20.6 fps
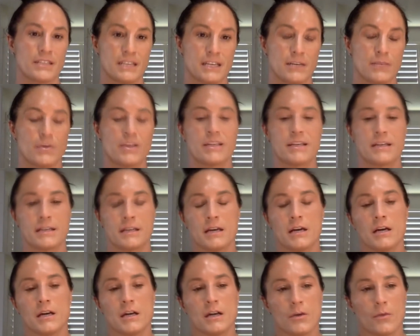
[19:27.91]
We did
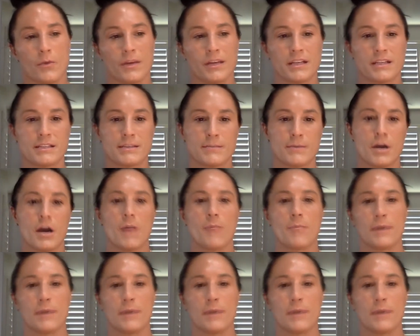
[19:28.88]
we did some cupping,